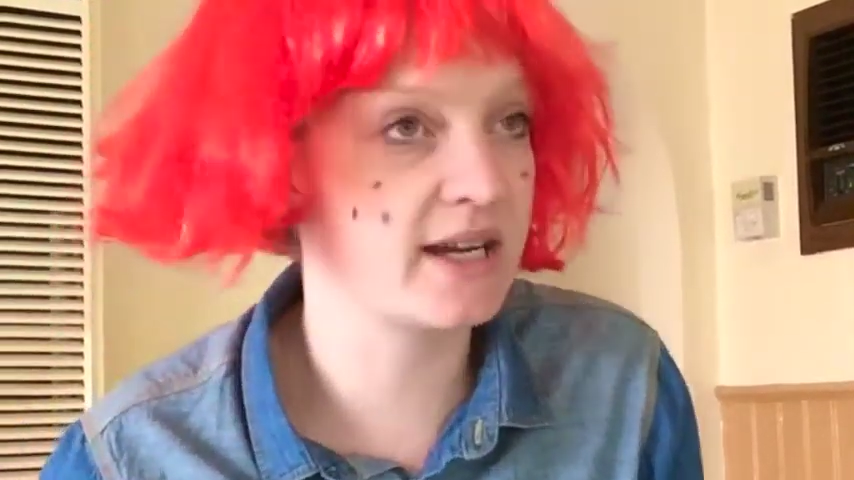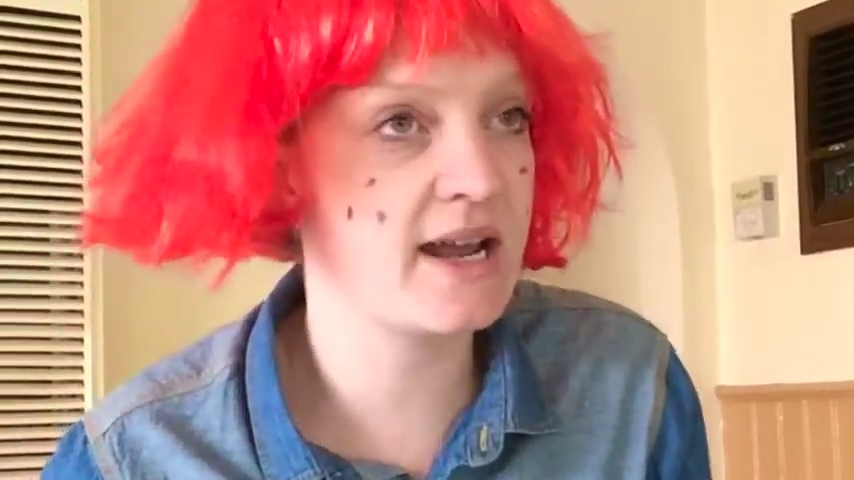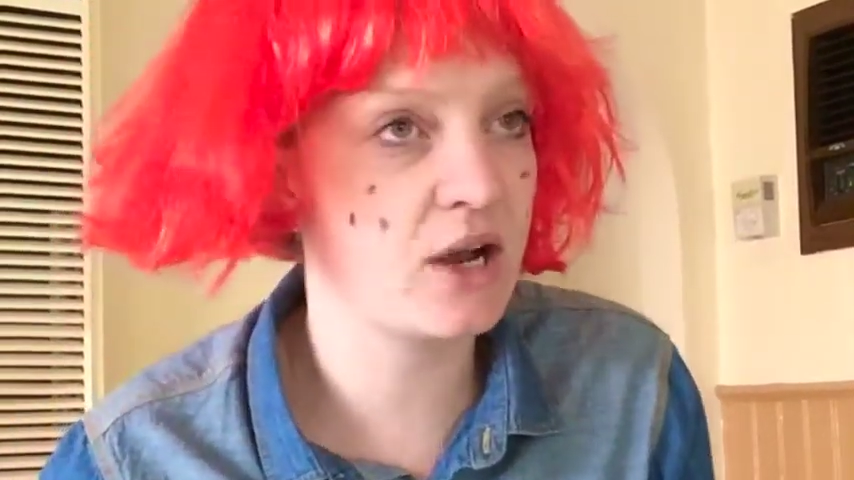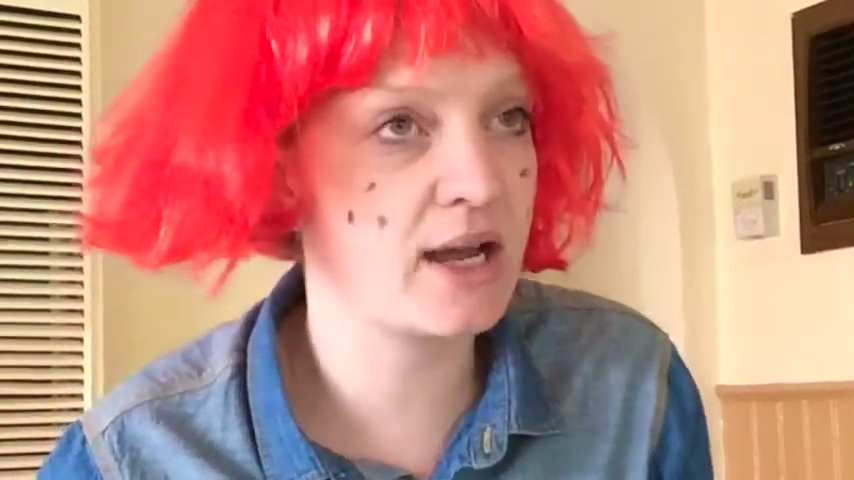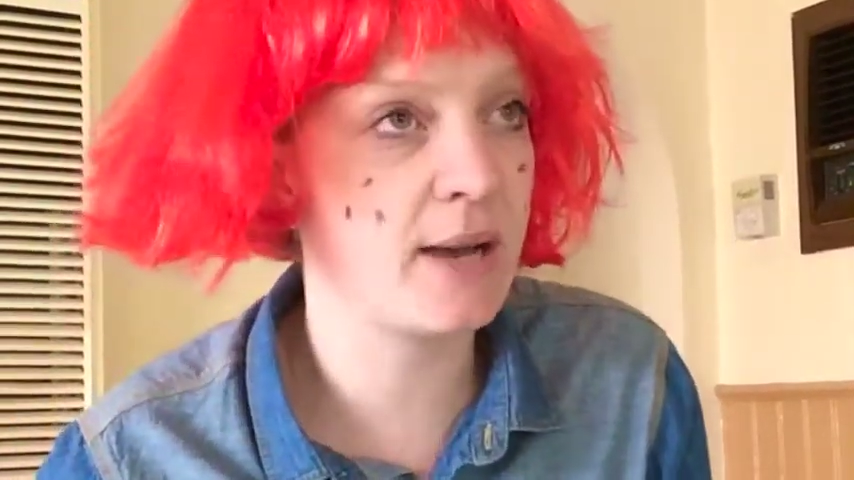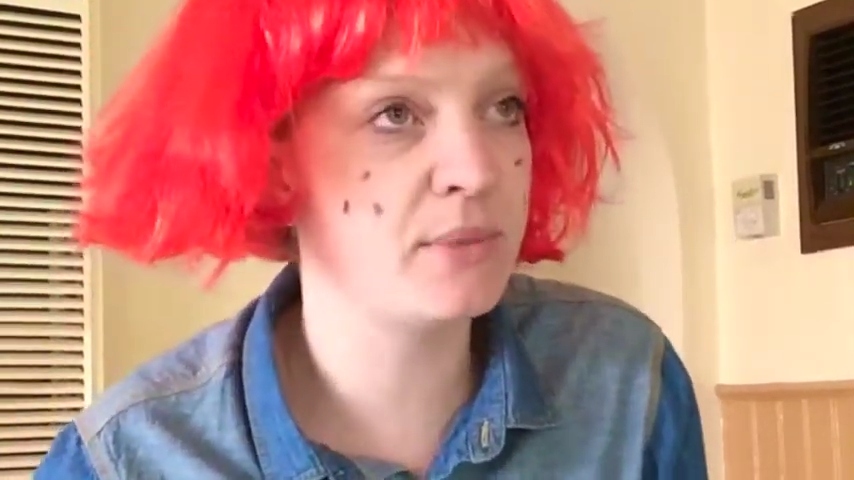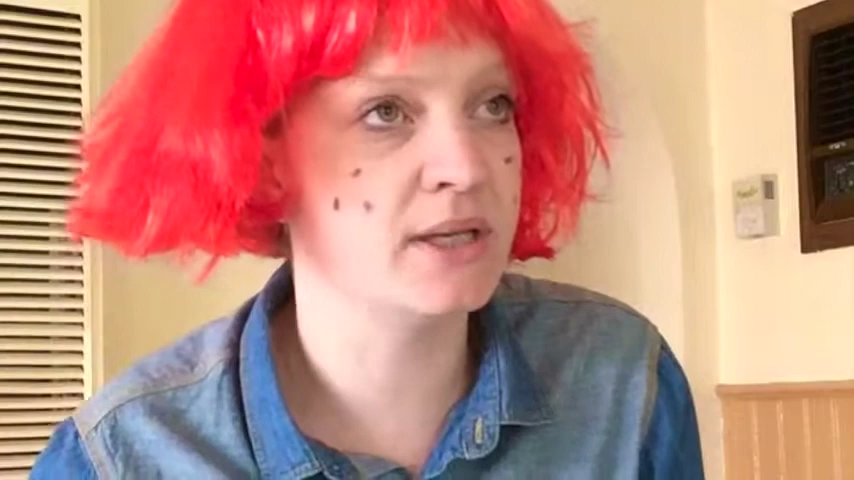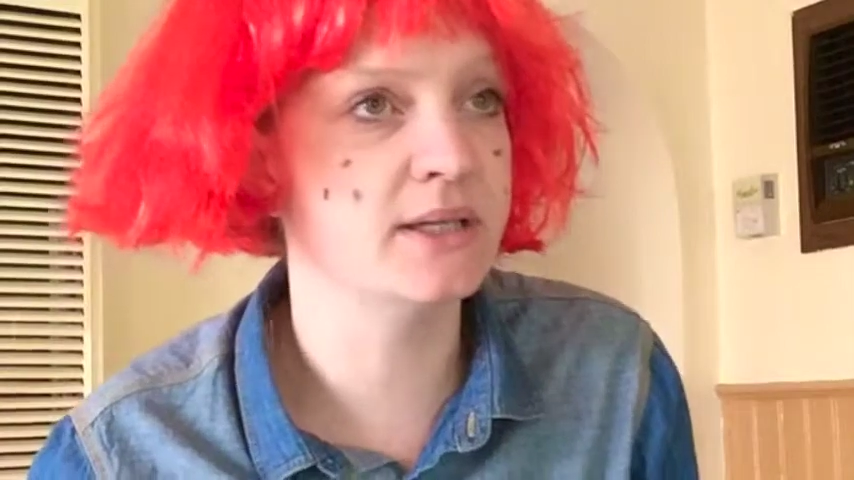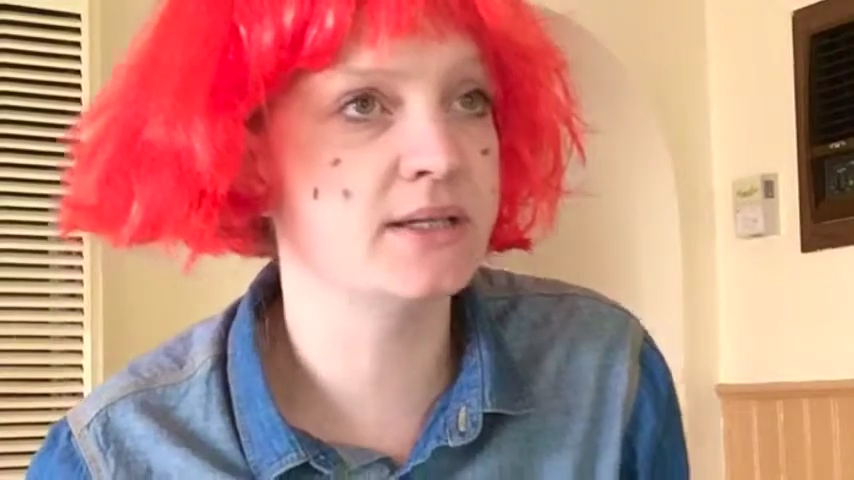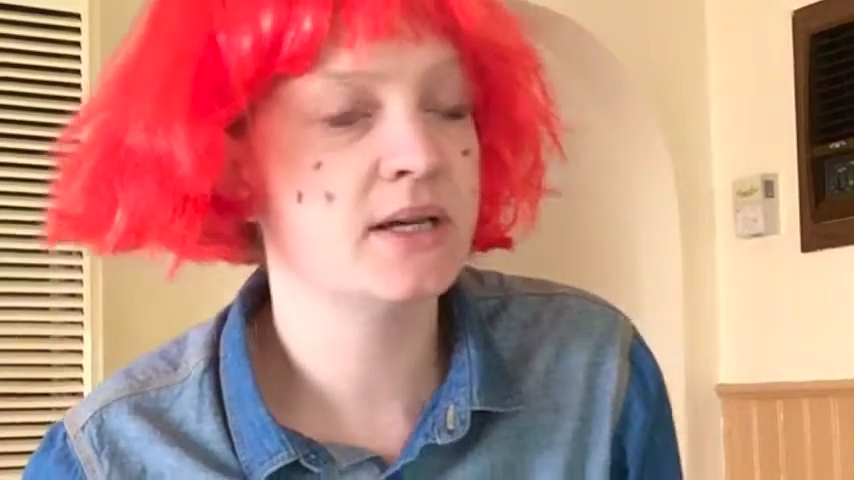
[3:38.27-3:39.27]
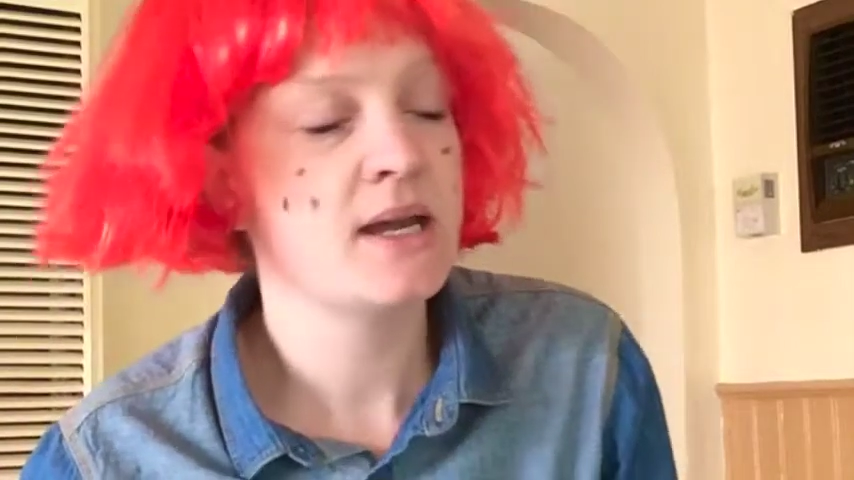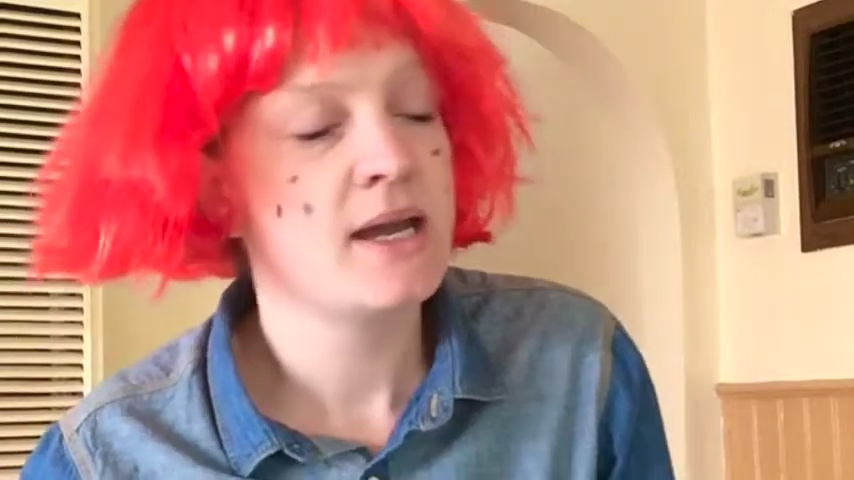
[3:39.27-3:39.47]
in our cupboard.